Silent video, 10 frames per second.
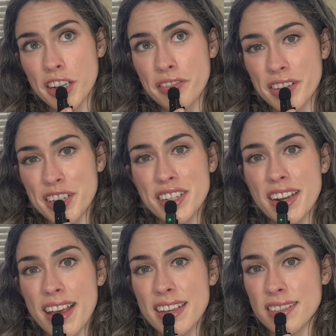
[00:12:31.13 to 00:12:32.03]
to finish
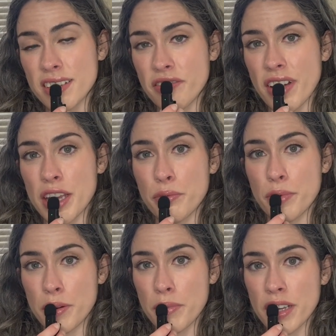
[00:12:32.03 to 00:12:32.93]
today is The Fine
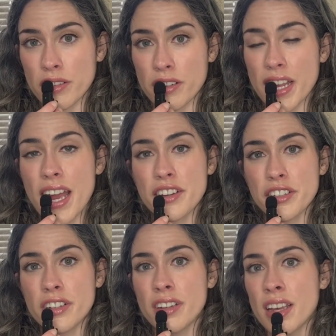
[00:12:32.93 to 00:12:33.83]
Print by Lauren
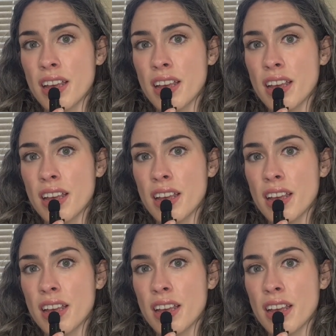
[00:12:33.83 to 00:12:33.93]
Asher.